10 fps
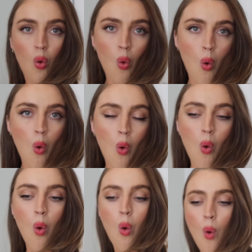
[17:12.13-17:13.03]

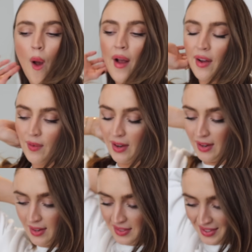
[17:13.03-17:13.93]
Ooh. All right,
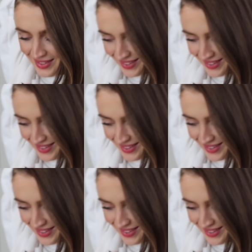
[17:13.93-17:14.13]
guys.